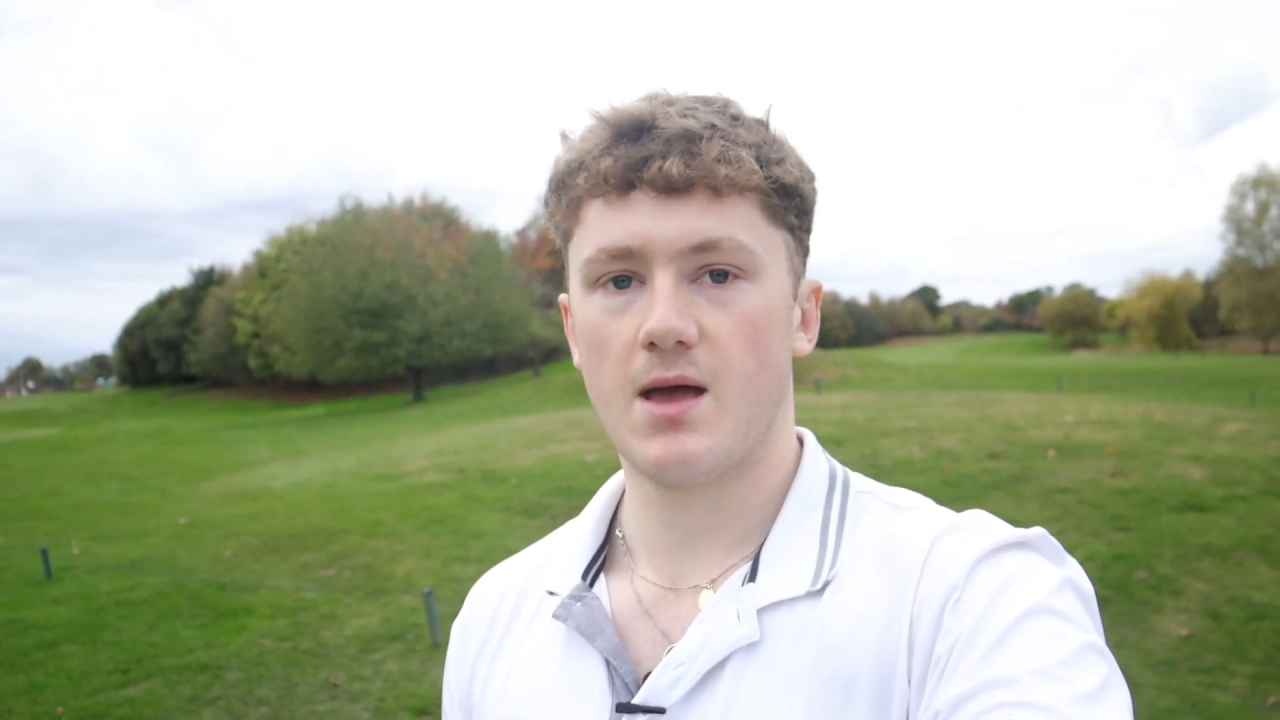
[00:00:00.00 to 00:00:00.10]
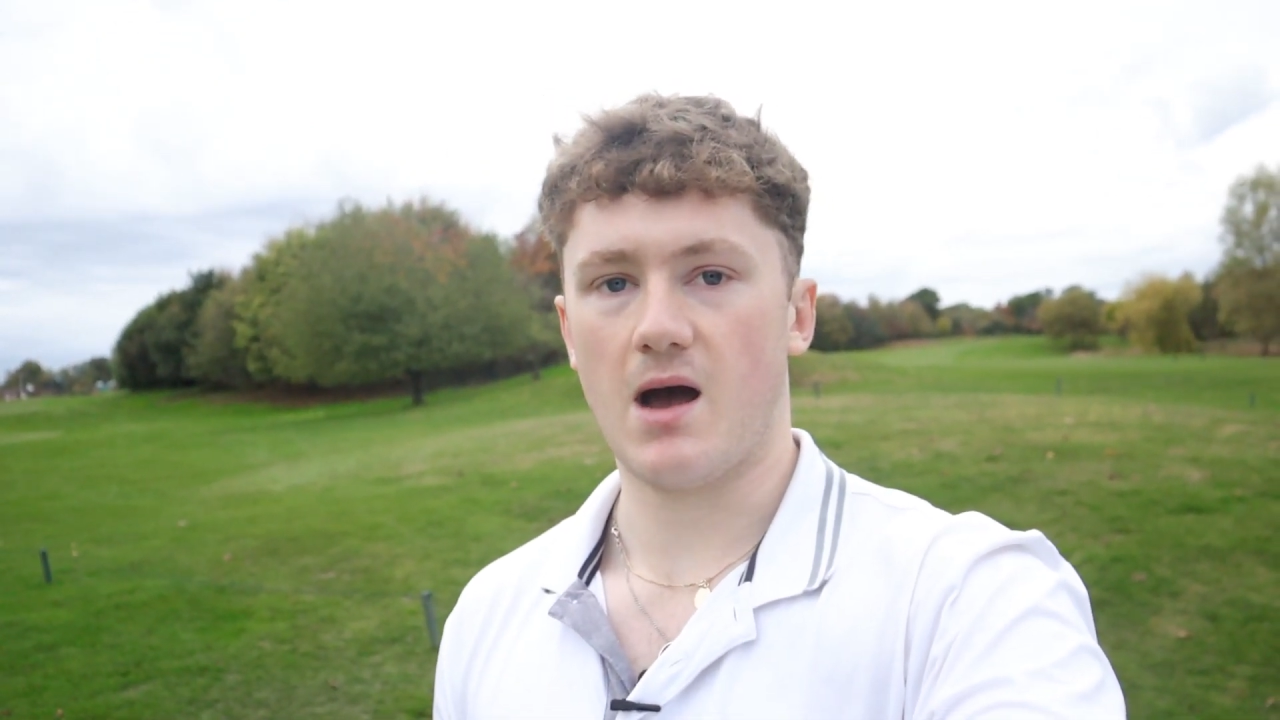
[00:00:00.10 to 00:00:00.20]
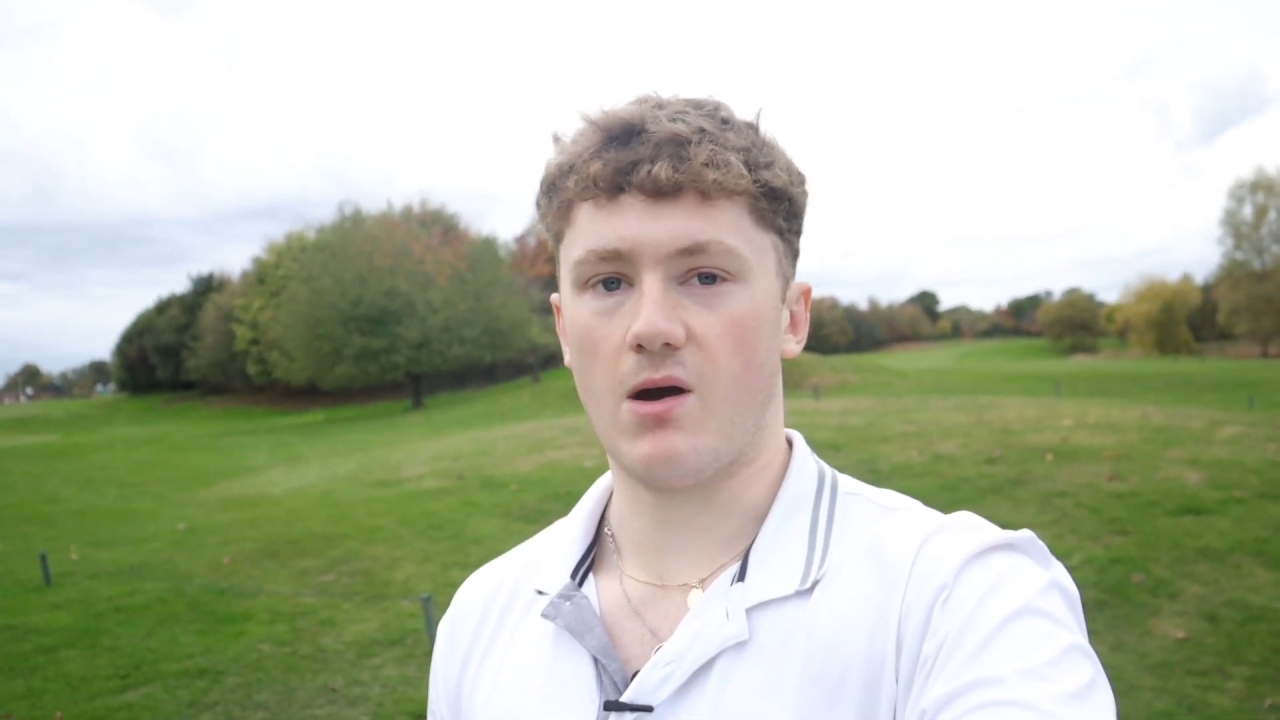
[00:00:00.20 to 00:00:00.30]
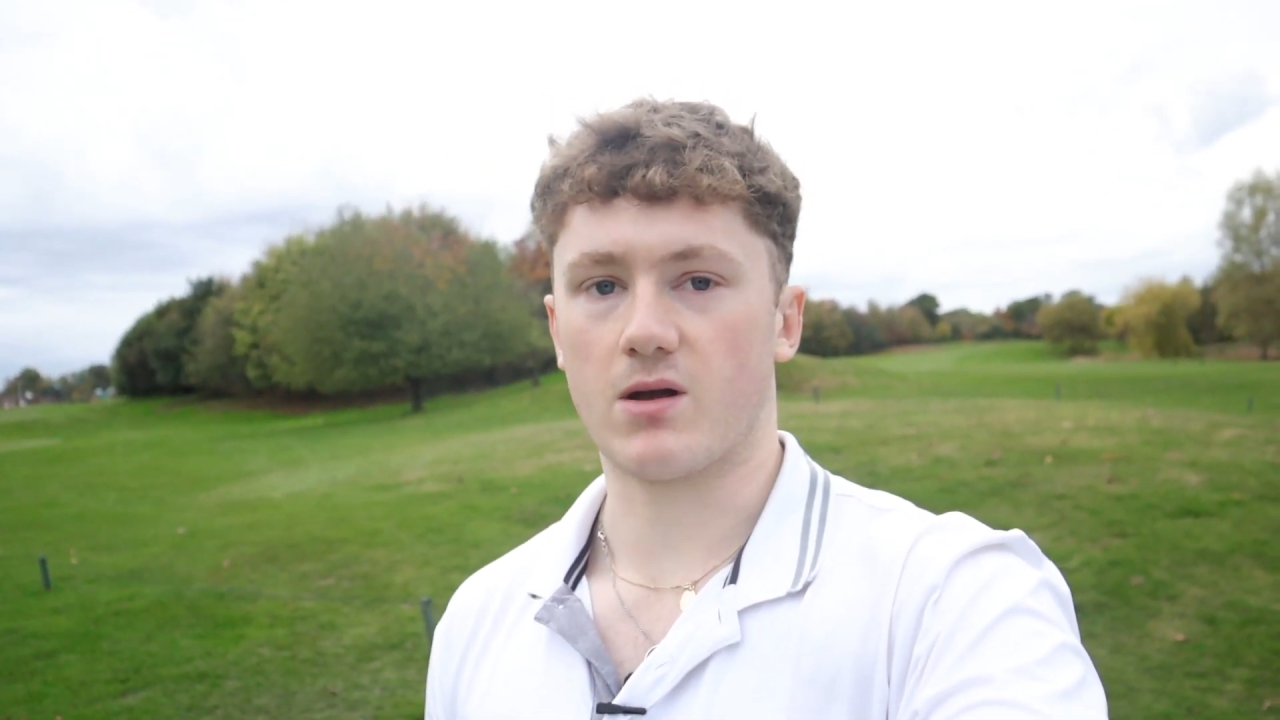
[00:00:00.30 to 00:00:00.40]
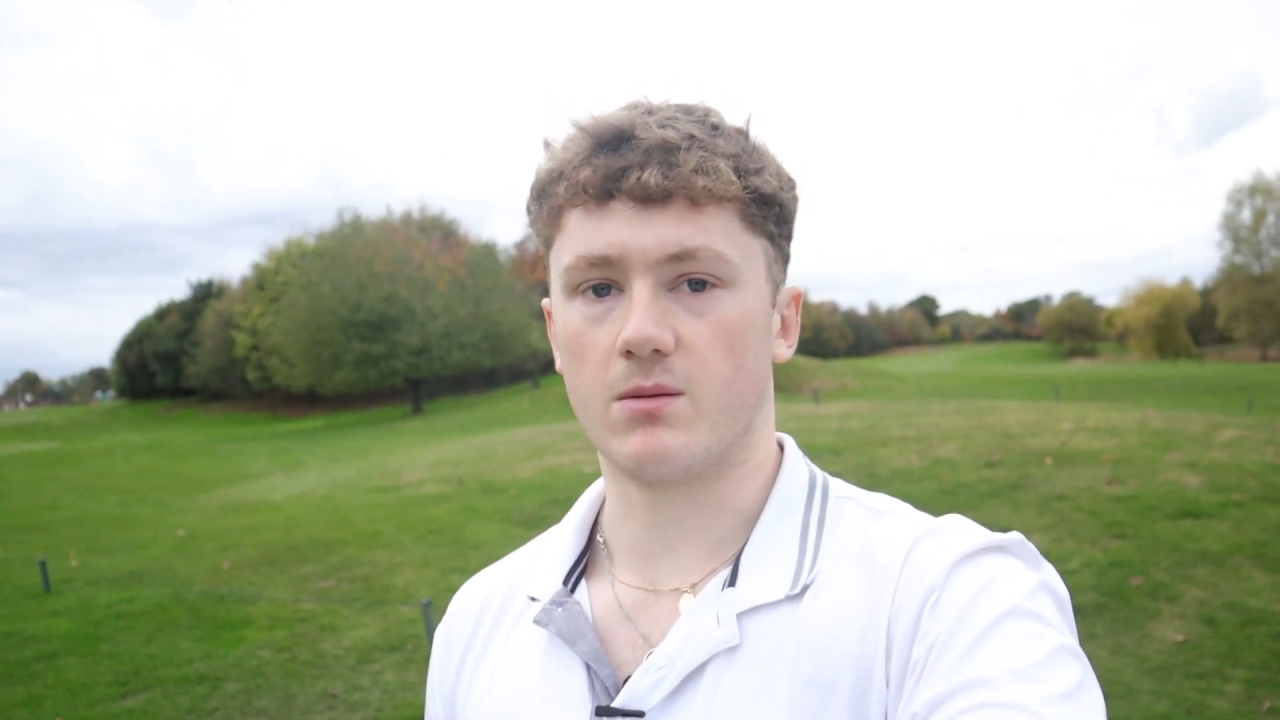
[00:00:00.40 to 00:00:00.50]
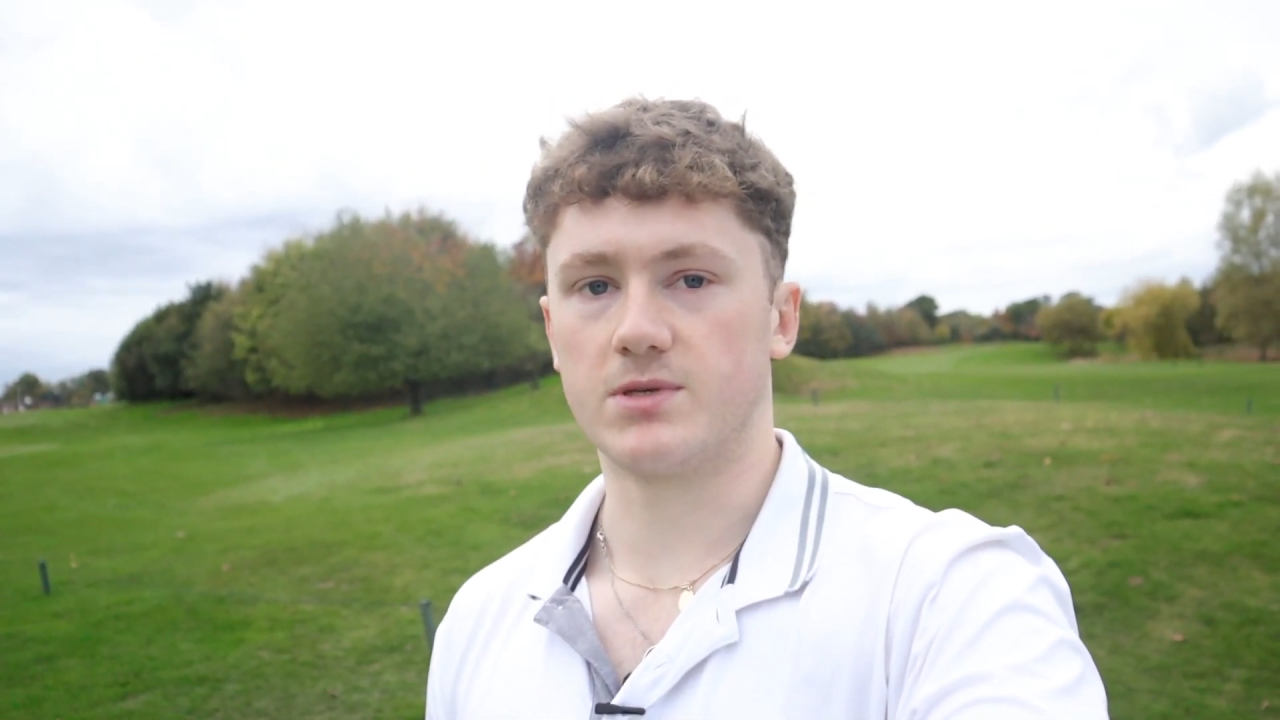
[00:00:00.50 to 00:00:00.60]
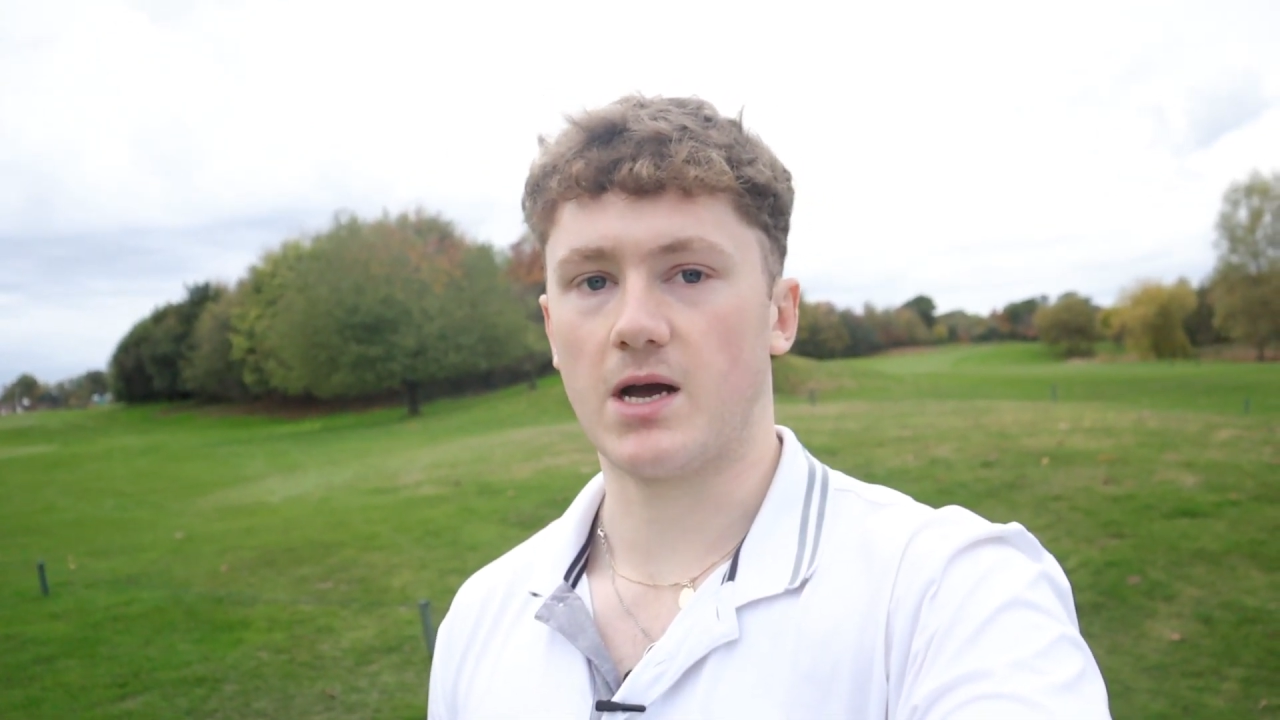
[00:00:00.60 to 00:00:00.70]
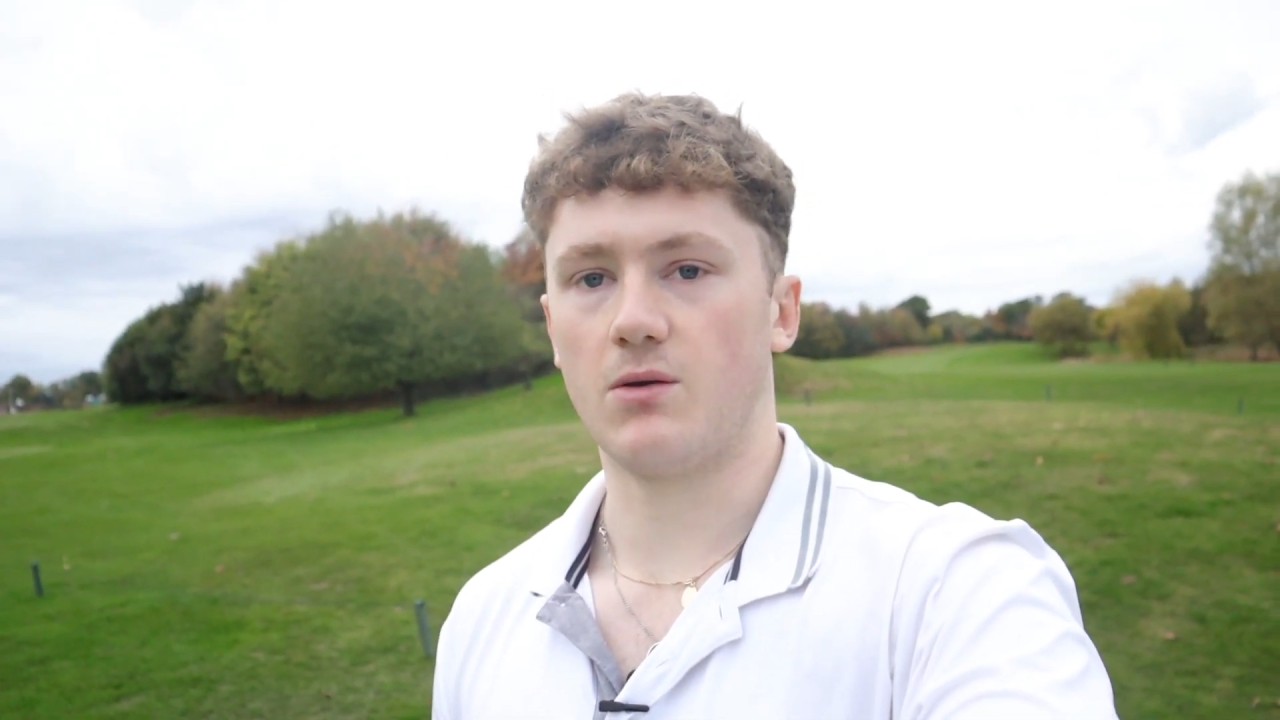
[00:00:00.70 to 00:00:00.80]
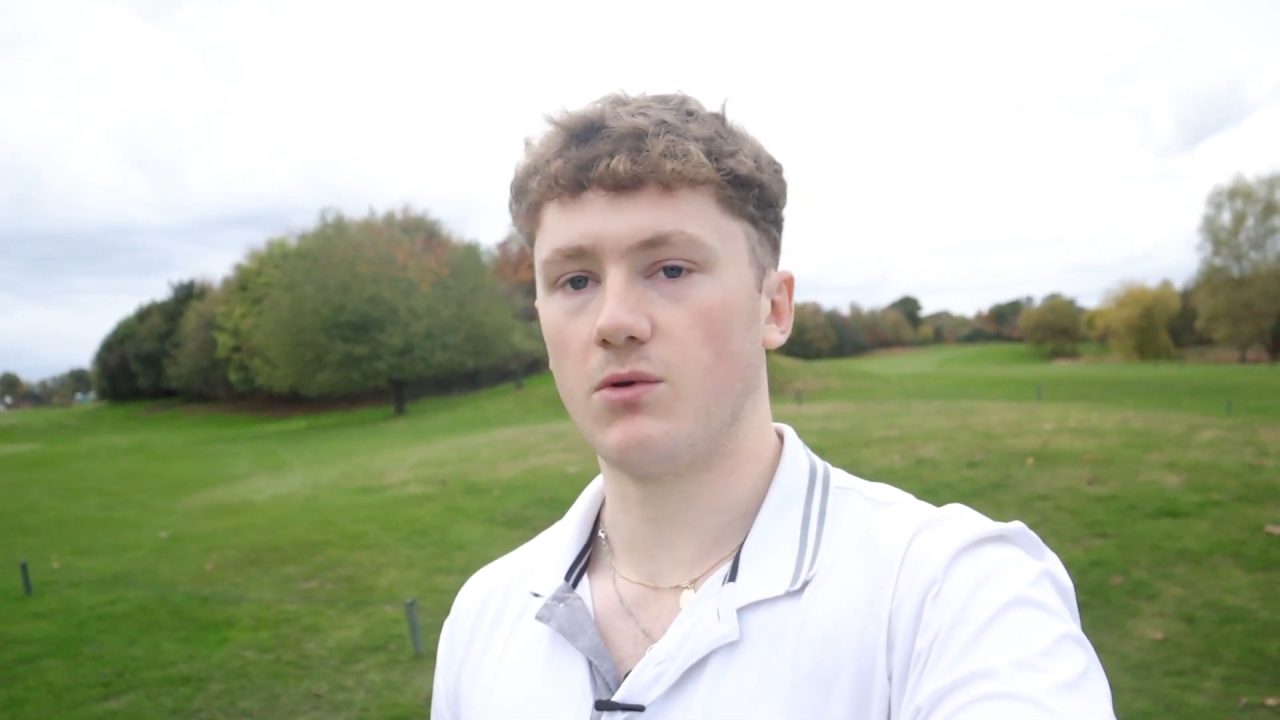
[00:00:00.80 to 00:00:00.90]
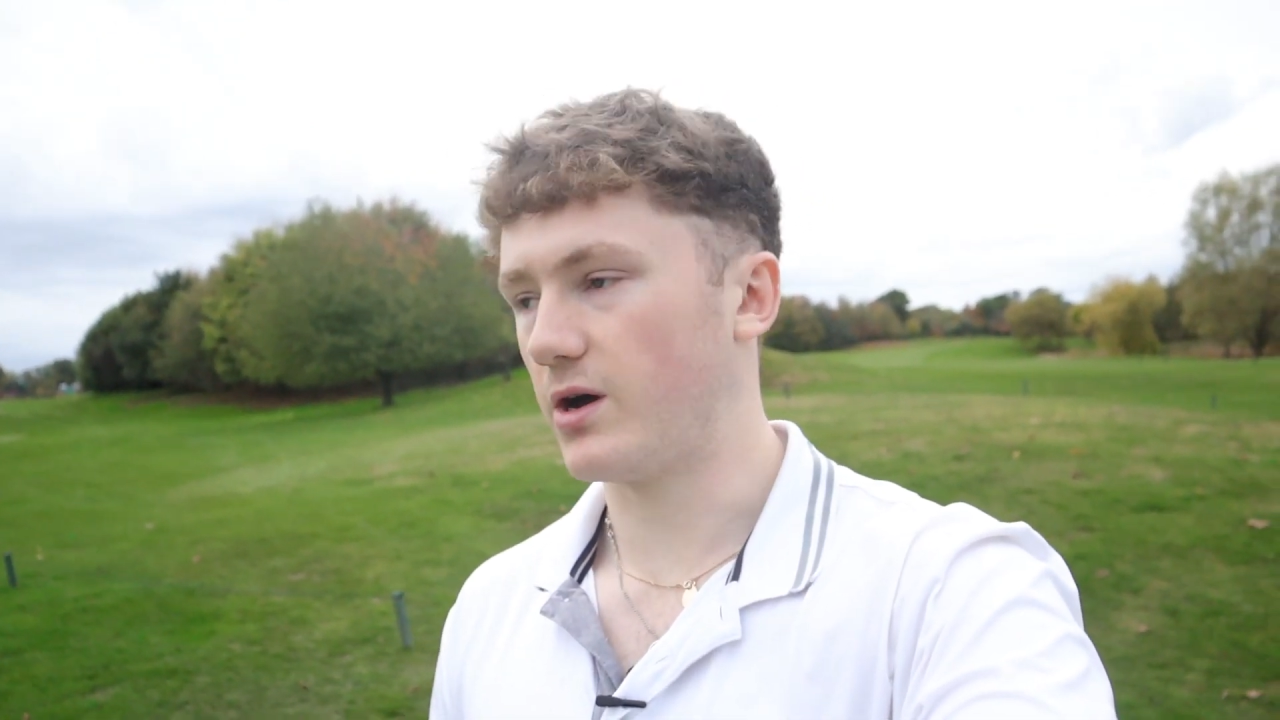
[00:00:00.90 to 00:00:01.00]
how it comes out.